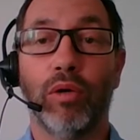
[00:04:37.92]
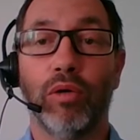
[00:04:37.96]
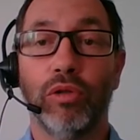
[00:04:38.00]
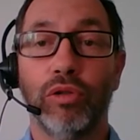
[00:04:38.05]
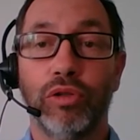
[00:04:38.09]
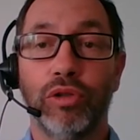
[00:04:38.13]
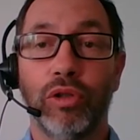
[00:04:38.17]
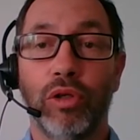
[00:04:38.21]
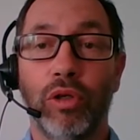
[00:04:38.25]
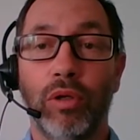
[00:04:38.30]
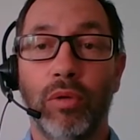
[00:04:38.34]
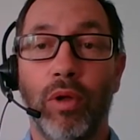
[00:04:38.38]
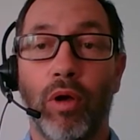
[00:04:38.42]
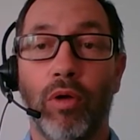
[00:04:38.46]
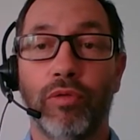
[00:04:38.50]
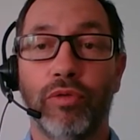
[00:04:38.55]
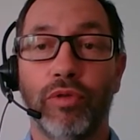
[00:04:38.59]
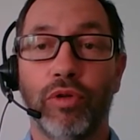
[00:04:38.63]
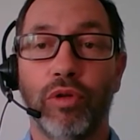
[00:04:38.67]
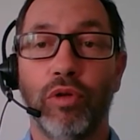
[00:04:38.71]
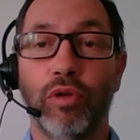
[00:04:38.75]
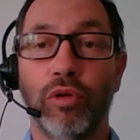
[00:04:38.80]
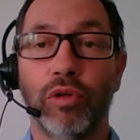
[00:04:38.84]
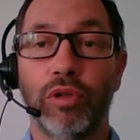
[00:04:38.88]
also,
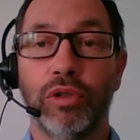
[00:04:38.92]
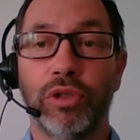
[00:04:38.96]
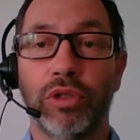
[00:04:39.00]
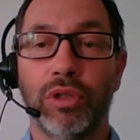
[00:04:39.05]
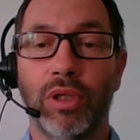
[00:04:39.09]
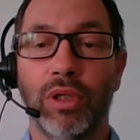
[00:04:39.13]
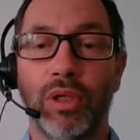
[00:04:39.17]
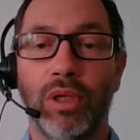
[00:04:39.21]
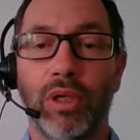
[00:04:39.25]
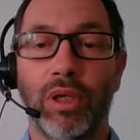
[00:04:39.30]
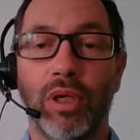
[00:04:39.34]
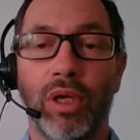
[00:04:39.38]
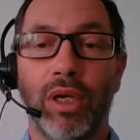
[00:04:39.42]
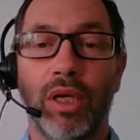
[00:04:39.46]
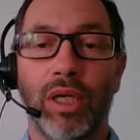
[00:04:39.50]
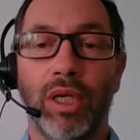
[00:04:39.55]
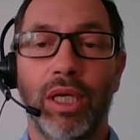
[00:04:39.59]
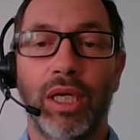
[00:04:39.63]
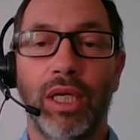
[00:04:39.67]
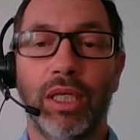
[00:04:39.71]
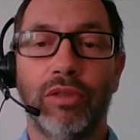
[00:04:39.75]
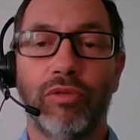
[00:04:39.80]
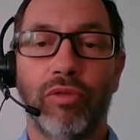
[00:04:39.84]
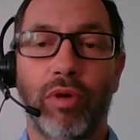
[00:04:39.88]
of course,
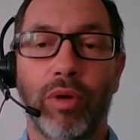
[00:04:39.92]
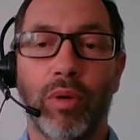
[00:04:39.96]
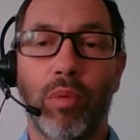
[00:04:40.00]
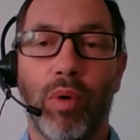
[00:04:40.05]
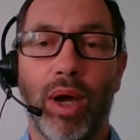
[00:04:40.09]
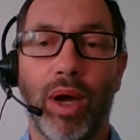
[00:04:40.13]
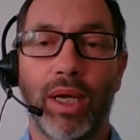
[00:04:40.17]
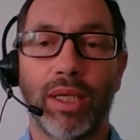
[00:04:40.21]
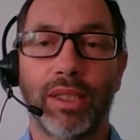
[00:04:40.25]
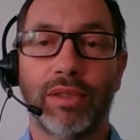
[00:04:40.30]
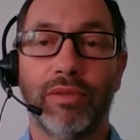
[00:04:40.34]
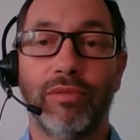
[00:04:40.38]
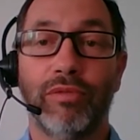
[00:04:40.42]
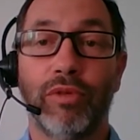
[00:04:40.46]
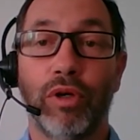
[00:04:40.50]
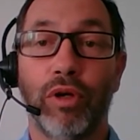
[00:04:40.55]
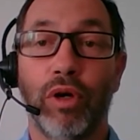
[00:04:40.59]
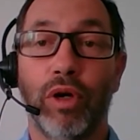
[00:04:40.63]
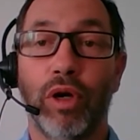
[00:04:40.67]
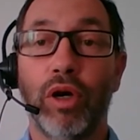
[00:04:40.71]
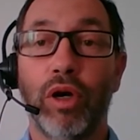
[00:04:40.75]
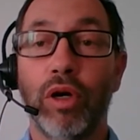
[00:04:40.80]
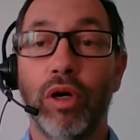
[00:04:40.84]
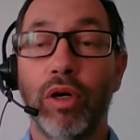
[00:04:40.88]
it requires the
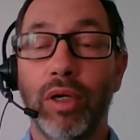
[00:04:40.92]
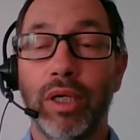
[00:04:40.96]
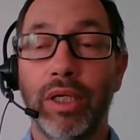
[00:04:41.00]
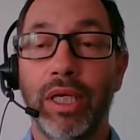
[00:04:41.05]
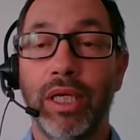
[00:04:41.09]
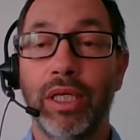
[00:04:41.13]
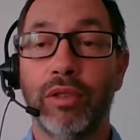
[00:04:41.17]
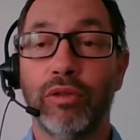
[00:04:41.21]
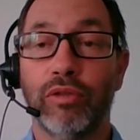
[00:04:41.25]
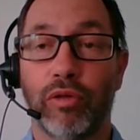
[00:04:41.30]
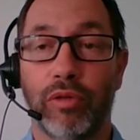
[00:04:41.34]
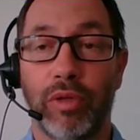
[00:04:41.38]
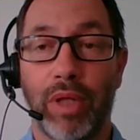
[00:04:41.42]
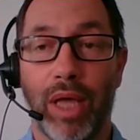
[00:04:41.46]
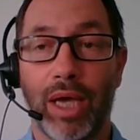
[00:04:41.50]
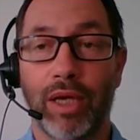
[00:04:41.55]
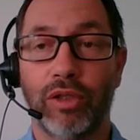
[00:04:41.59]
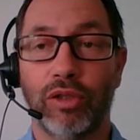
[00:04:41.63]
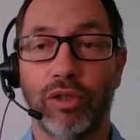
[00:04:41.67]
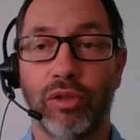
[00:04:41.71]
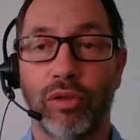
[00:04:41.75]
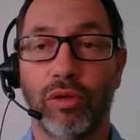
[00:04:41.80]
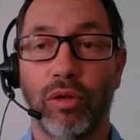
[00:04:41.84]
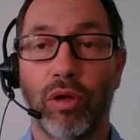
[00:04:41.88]
early
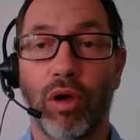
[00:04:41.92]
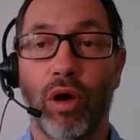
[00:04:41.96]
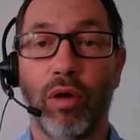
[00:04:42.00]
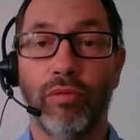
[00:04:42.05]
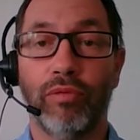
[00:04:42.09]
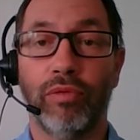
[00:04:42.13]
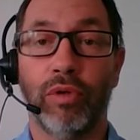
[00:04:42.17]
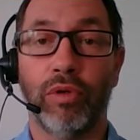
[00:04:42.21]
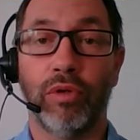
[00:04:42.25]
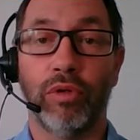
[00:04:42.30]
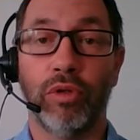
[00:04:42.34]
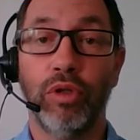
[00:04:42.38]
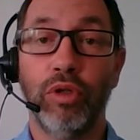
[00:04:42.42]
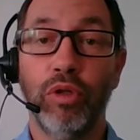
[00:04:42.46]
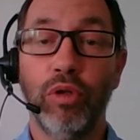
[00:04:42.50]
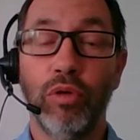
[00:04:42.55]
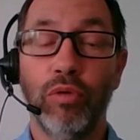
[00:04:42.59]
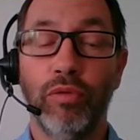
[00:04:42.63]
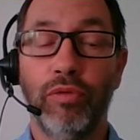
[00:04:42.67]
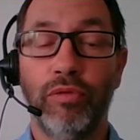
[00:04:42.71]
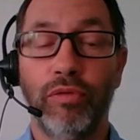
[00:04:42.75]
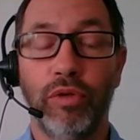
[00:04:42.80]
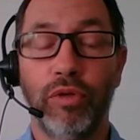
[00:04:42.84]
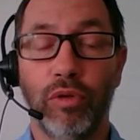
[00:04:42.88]
introduction of
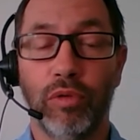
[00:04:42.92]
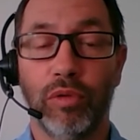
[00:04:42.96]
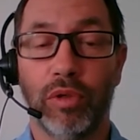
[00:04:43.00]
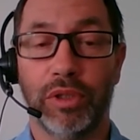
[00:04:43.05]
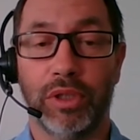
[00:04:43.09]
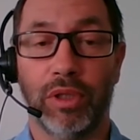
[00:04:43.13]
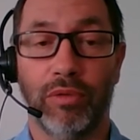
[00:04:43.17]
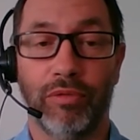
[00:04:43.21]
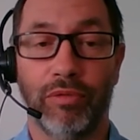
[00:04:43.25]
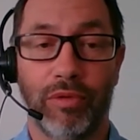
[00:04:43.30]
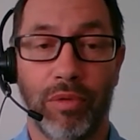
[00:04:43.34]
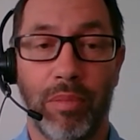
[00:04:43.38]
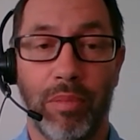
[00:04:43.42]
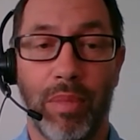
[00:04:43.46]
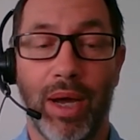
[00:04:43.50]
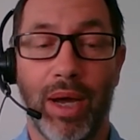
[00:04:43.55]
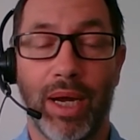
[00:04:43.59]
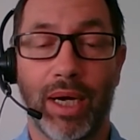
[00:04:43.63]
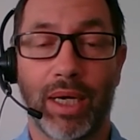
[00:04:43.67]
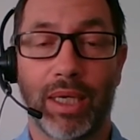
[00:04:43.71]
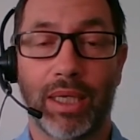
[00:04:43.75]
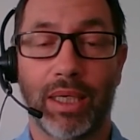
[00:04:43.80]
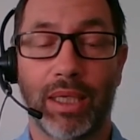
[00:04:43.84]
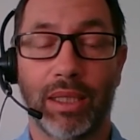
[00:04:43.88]
new fuels on the
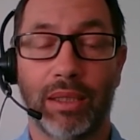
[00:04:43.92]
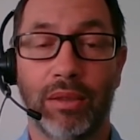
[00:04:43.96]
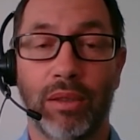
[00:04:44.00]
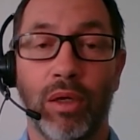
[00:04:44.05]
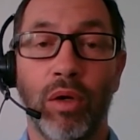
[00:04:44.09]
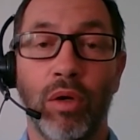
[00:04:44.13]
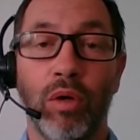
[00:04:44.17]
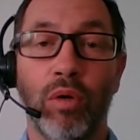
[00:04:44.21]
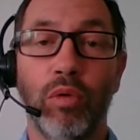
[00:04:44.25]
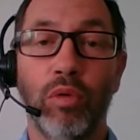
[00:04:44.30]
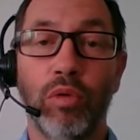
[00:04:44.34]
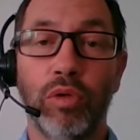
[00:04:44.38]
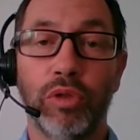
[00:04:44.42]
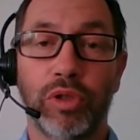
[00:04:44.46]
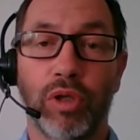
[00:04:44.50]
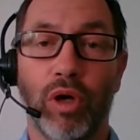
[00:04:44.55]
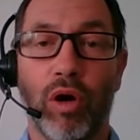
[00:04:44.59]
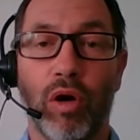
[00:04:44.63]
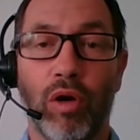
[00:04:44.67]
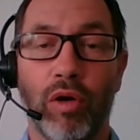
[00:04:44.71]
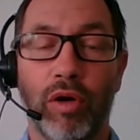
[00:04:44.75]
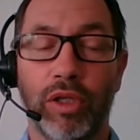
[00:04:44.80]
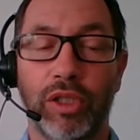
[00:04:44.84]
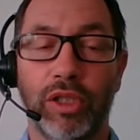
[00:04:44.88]
market whose
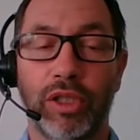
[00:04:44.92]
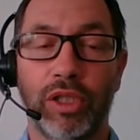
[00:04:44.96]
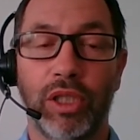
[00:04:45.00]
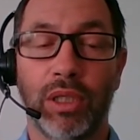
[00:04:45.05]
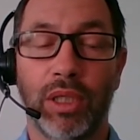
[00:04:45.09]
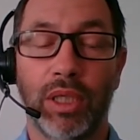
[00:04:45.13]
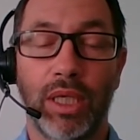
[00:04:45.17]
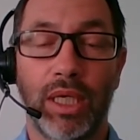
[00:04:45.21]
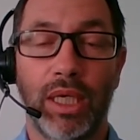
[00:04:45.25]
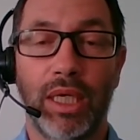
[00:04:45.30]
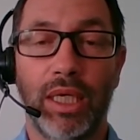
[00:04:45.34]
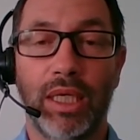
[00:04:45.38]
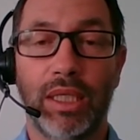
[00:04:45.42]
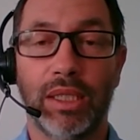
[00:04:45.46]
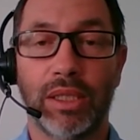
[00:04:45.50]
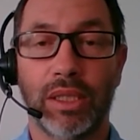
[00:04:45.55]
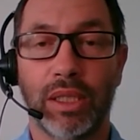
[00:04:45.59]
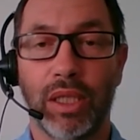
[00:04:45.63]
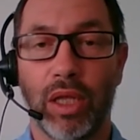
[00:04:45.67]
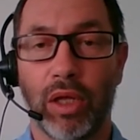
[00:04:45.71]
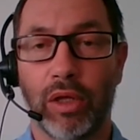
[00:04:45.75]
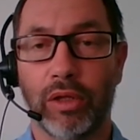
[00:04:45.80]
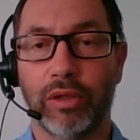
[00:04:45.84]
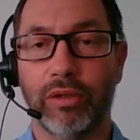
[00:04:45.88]
origin is
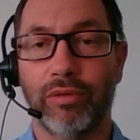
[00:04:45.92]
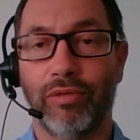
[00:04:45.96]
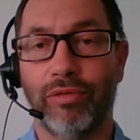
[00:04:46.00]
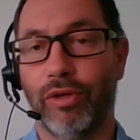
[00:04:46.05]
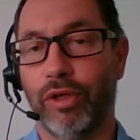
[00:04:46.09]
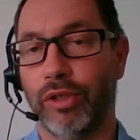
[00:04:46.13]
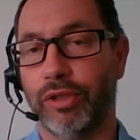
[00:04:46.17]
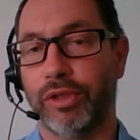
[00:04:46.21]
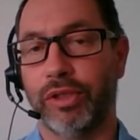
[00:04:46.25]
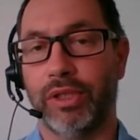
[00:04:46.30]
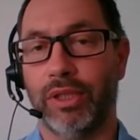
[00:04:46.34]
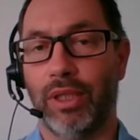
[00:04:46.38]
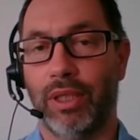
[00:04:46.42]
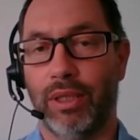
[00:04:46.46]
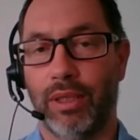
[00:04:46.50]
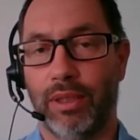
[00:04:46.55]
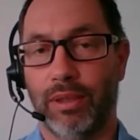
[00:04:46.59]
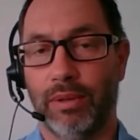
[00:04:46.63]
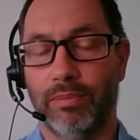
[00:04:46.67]
not fossil.